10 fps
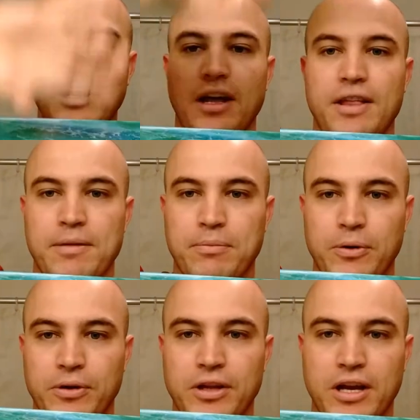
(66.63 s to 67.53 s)
and then
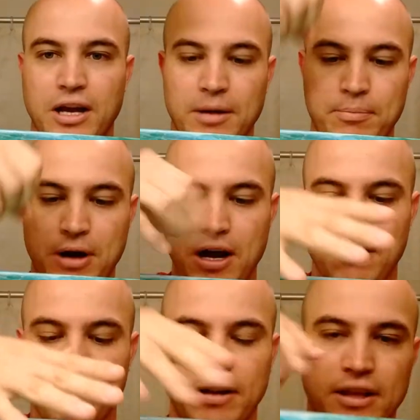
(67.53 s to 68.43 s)
pulled the cup
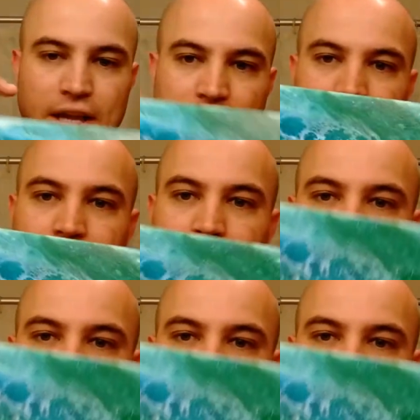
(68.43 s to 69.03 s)
off and let